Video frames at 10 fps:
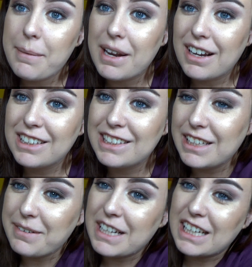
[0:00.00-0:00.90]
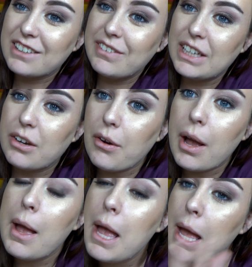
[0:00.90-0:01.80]
and I'll see you in the next video.
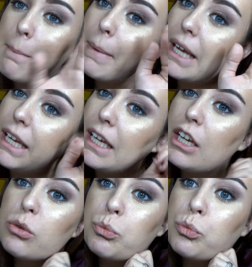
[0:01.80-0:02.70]
Bye.